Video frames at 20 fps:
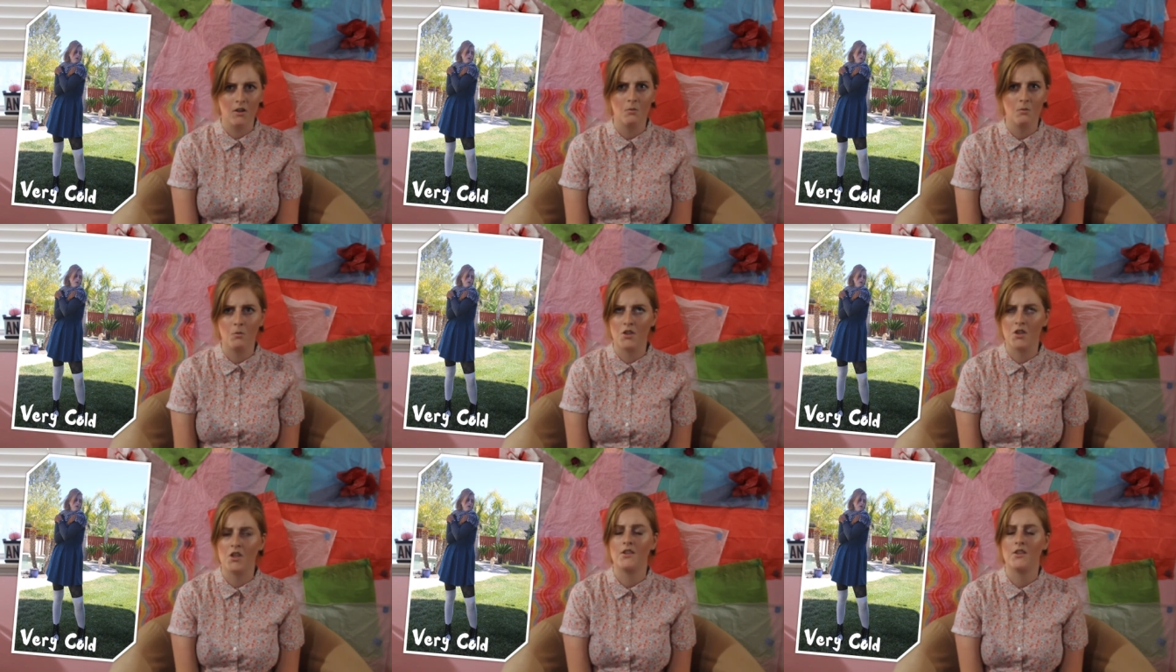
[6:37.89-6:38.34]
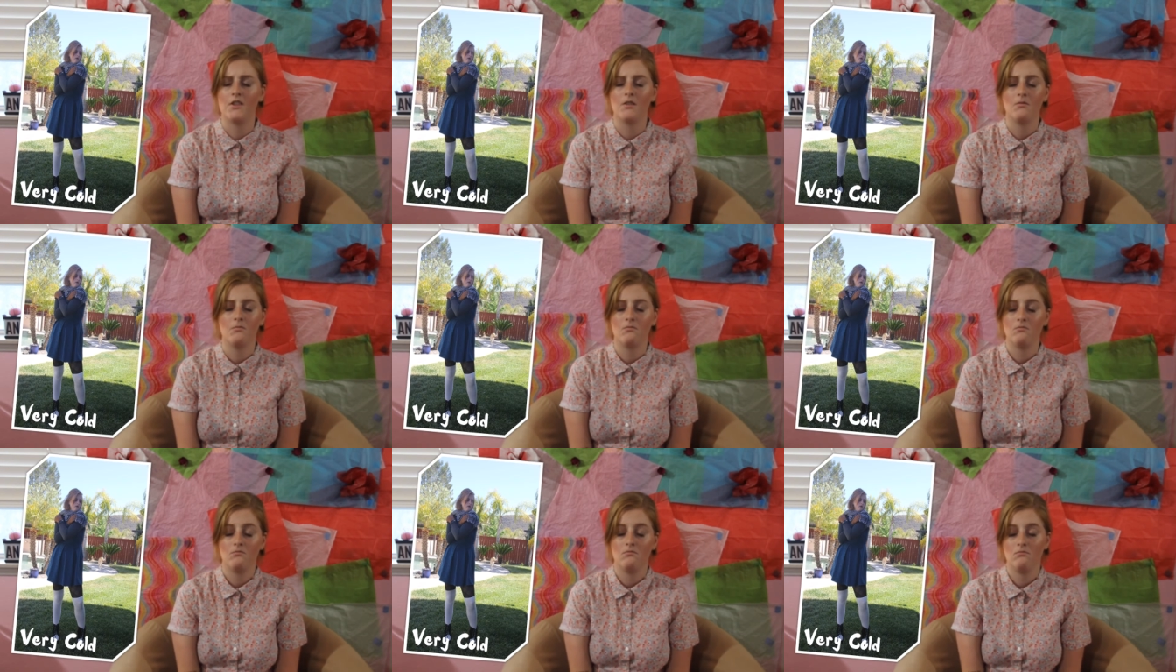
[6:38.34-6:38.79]
which is
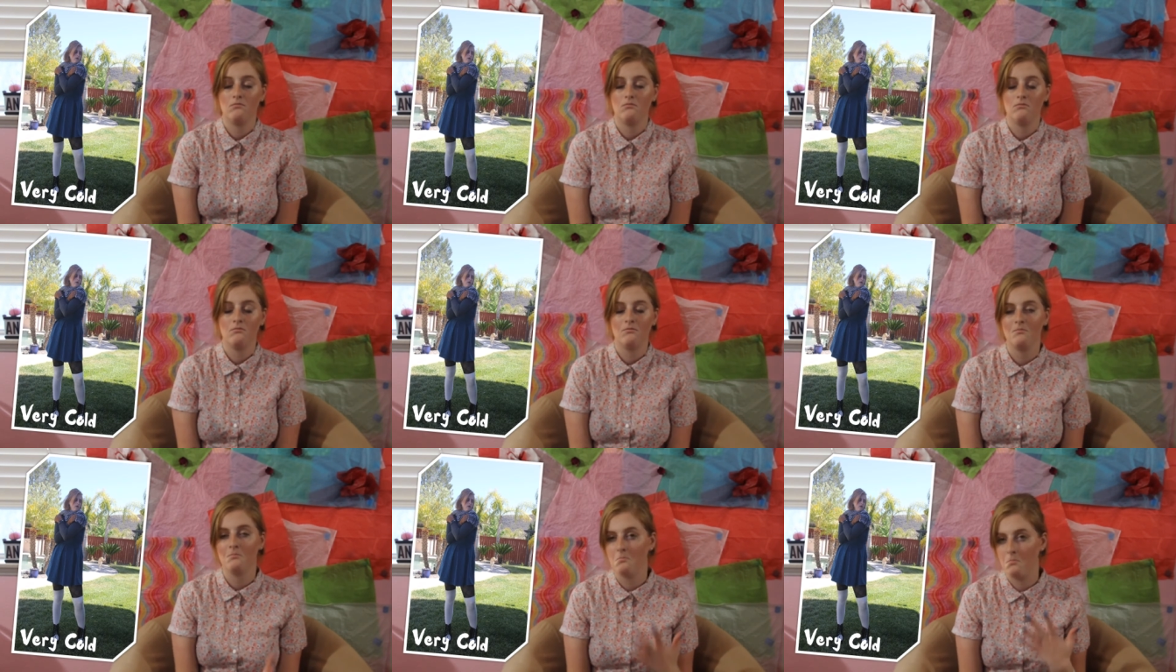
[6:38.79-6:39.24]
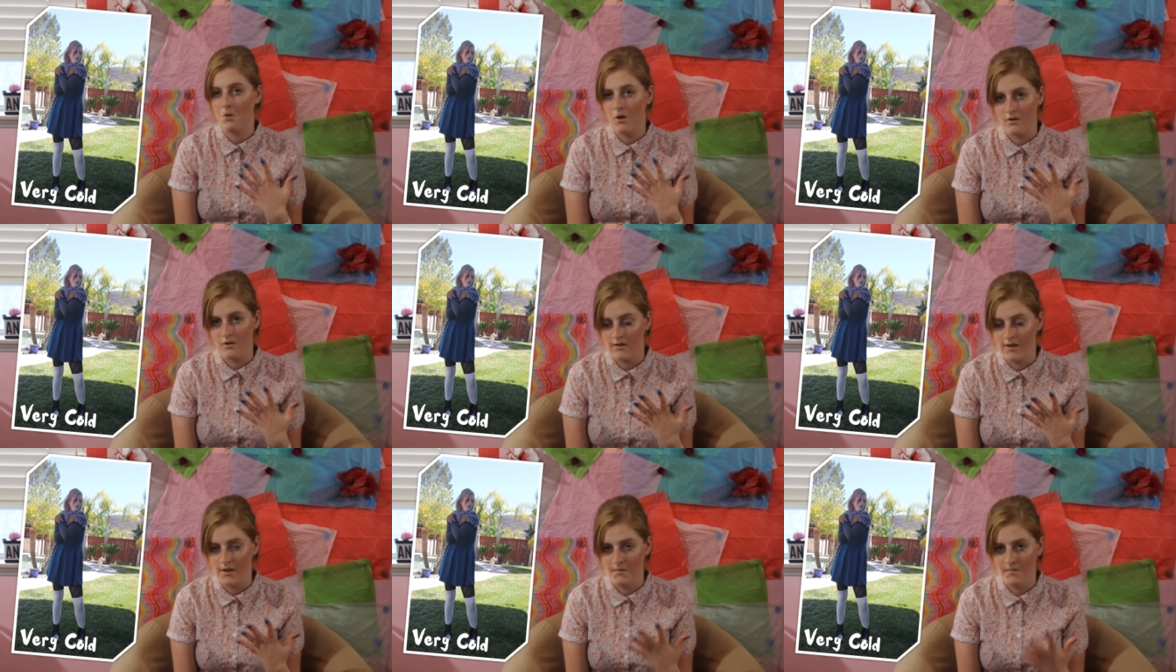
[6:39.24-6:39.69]

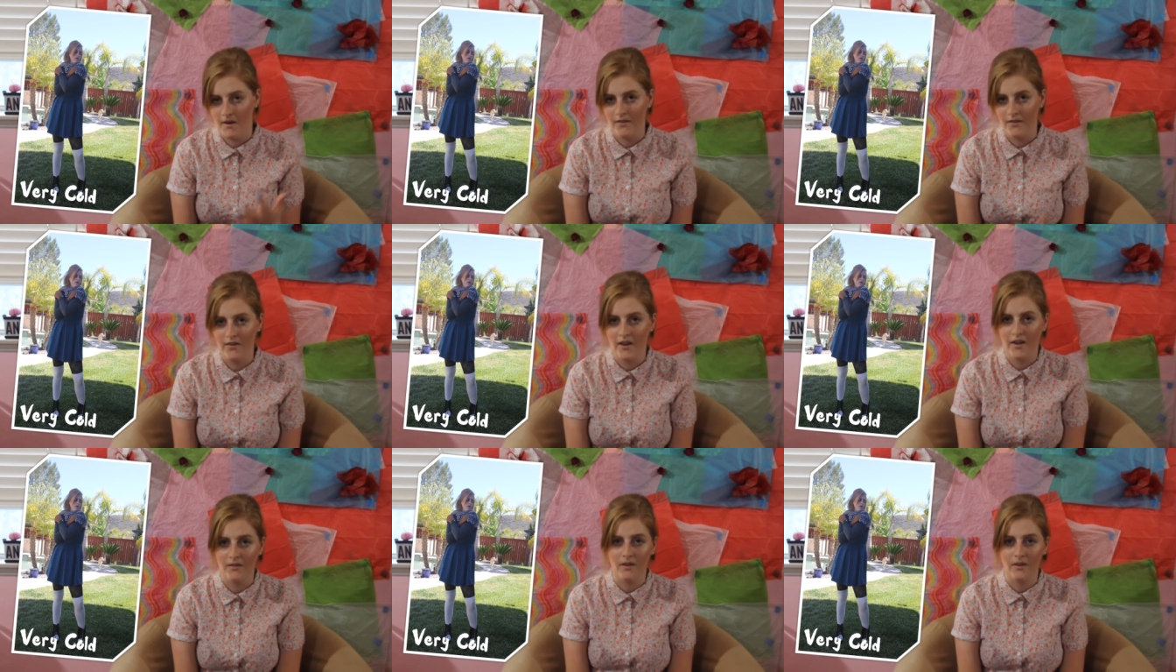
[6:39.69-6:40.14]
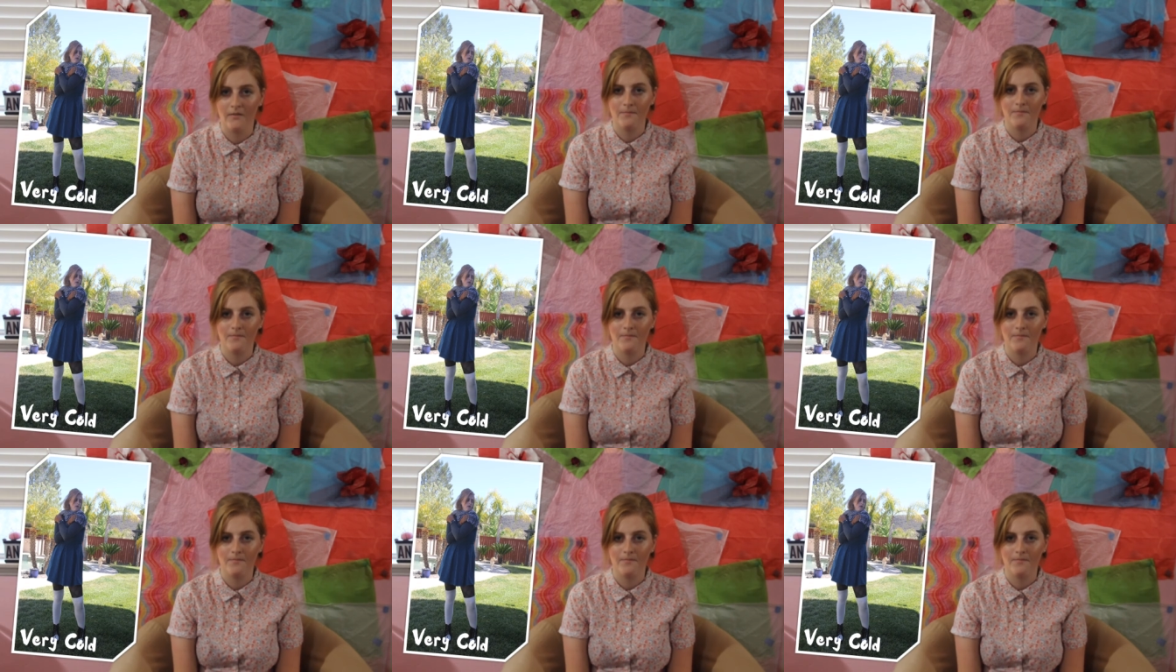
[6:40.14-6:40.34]
personally my favorite.